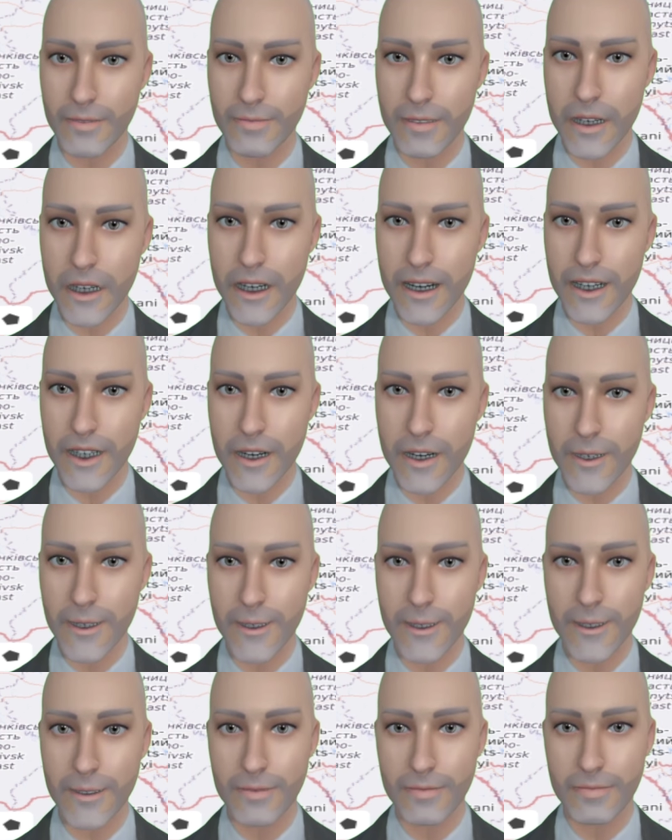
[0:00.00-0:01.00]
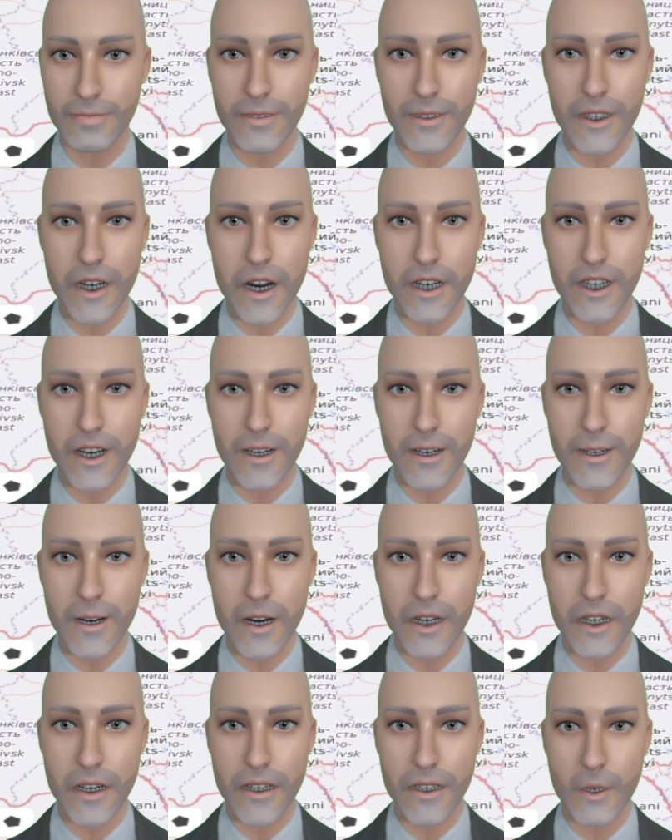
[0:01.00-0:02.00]
Again, as there's not just this
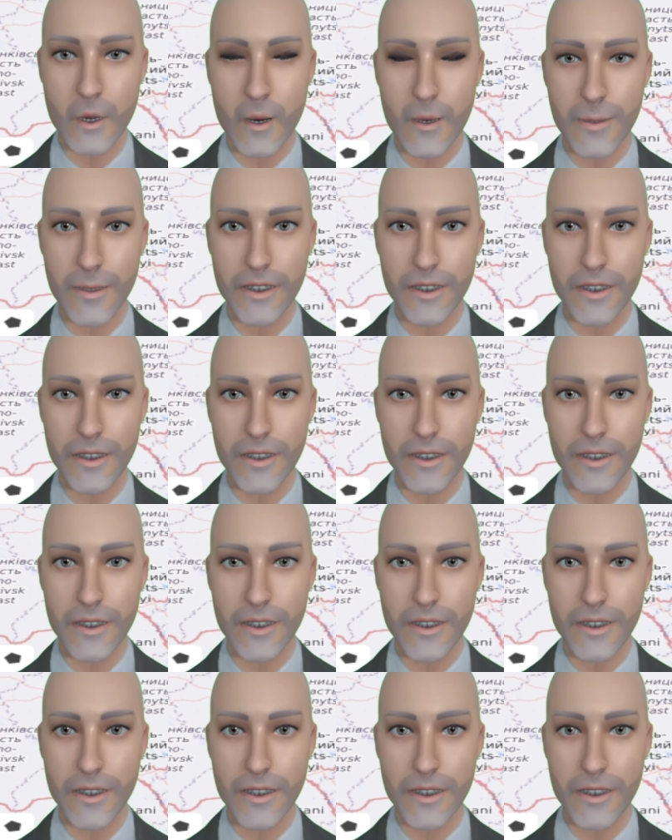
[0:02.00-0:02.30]
ongoing war,